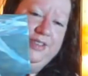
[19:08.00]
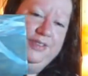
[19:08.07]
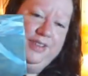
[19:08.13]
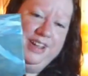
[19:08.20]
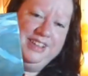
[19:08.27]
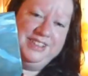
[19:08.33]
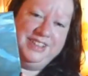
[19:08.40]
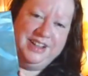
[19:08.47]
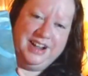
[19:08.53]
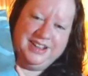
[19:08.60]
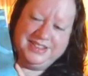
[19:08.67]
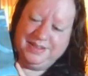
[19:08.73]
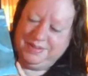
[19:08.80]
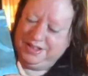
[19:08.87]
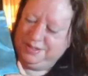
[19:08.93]
crazy
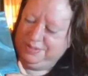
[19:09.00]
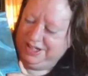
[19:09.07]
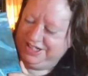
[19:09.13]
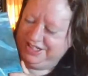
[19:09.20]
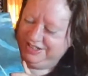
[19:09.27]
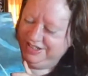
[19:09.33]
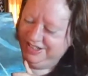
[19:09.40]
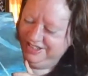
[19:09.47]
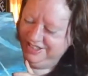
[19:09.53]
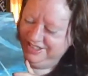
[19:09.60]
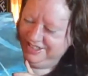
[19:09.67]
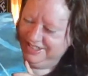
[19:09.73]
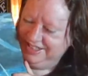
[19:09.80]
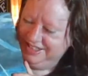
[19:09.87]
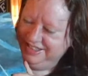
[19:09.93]
awesome this picture
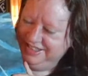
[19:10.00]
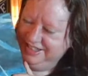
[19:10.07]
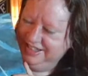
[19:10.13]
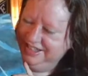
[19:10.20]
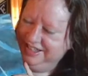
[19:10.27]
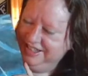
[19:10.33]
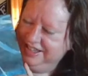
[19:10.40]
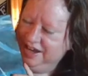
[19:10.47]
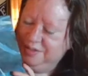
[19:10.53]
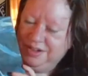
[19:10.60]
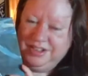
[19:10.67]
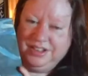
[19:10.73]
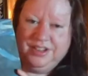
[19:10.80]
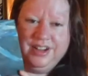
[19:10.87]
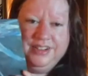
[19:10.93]
is. I
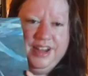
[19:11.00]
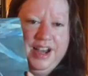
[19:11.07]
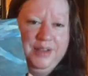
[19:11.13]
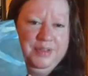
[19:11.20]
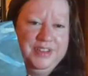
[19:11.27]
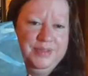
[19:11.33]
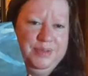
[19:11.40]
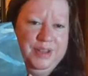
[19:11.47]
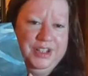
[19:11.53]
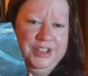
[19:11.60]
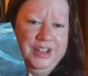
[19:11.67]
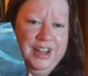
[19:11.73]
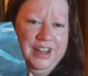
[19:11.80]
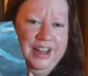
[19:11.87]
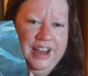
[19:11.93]
worked a long time on this
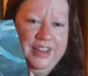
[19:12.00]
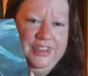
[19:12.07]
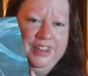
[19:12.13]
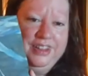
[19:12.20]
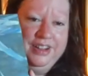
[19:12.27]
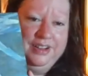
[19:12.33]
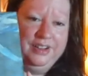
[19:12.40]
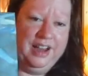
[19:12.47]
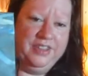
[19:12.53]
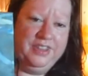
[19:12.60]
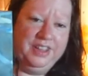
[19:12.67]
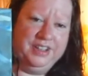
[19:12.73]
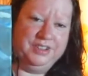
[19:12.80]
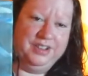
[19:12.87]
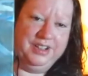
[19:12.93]
picture, and I think it
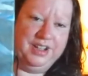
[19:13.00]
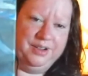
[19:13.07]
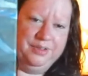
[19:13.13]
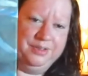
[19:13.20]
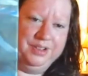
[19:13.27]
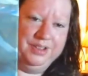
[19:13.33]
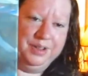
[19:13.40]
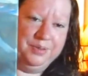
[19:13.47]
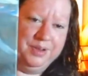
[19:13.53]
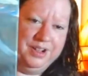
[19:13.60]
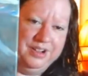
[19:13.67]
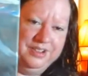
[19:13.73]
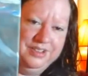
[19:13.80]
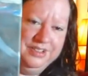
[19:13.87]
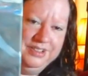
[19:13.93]
turned out really
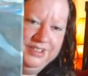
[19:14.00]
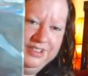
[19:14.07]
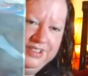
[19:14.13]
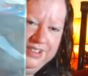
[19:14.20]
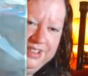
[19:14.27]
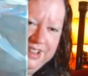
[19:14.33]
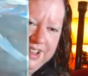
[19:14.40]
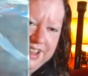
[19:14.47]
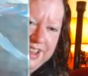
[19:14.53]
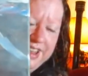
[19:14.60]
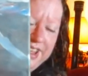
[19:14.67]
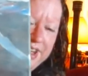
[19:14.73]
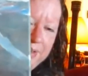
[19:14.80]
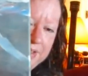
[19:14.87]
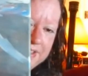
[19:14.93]
well.
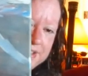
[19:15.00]
Anyway,